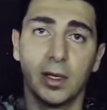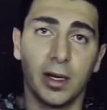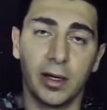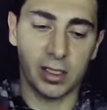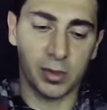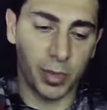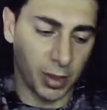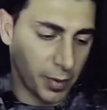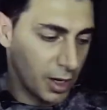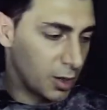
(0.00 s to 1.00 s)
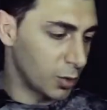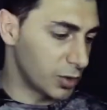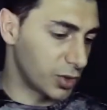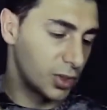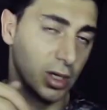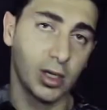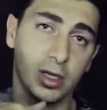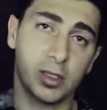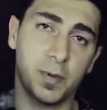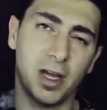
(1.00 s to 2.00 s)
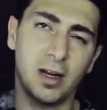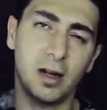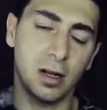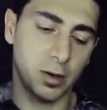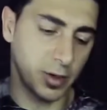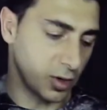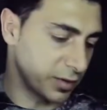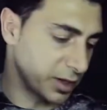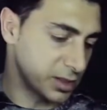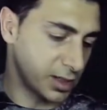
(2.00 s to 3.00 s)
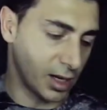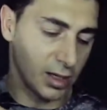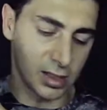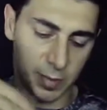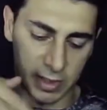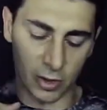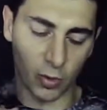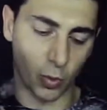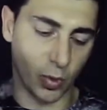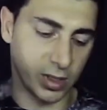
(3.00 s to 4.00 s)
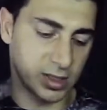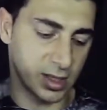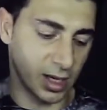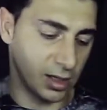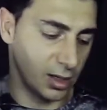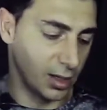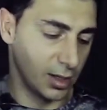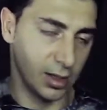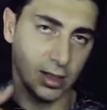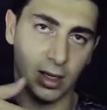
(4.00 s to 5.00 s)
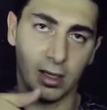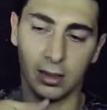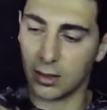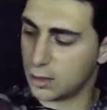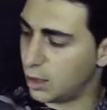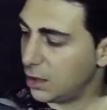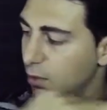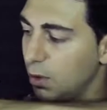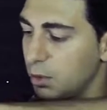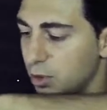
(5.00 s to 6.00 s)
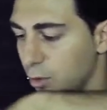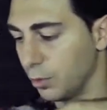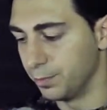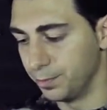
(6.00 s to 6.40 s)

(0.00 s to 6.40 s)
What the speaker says: A big pouch. It's padded a little bit on the inside, especially on one side. And it's kind of, let me show you.